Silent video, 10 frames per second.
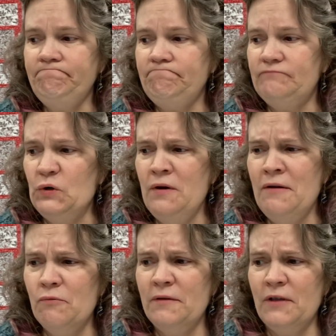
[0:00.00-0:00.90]

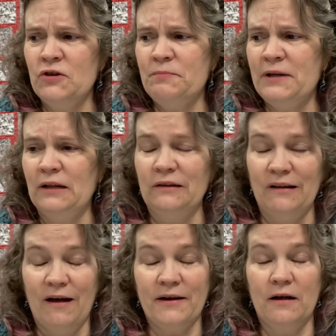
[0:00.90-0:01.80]
there's been a
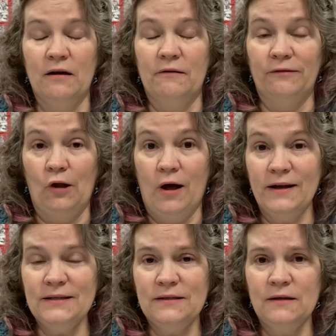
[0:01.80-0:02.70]
lot of
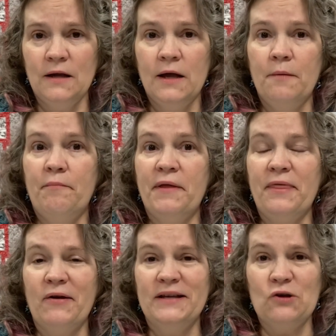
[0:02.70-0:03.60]
loss, but
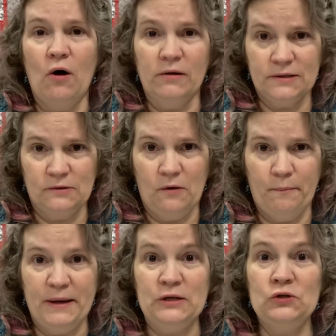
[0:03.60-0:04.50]
there has also
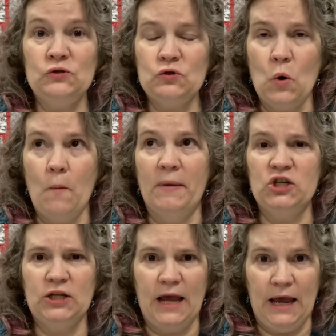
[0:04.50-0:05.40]
been so
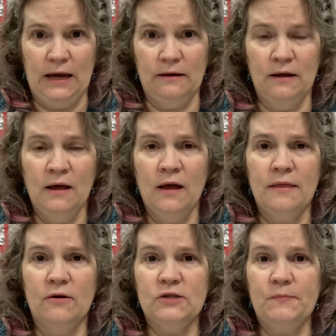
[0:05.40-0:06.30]
much gain.
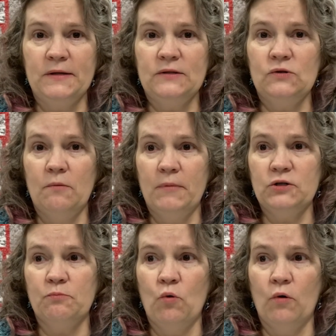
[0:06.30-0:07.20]
There's been so
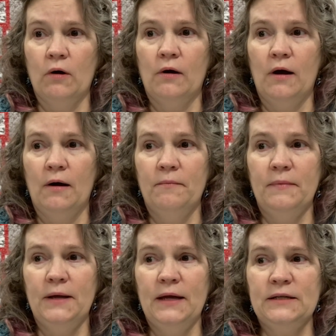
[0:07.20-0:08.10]
much more
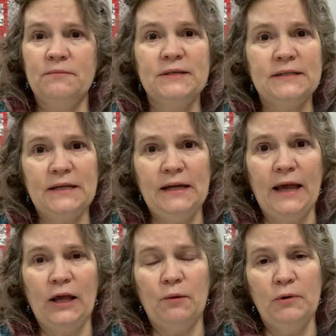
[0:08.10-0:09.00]
intimacy
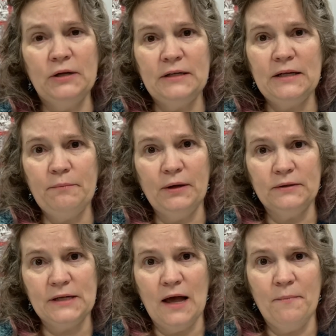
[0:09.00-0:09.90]
and community
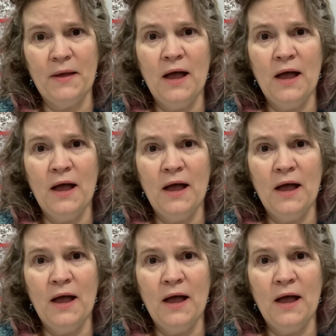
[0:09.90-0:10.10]
built up,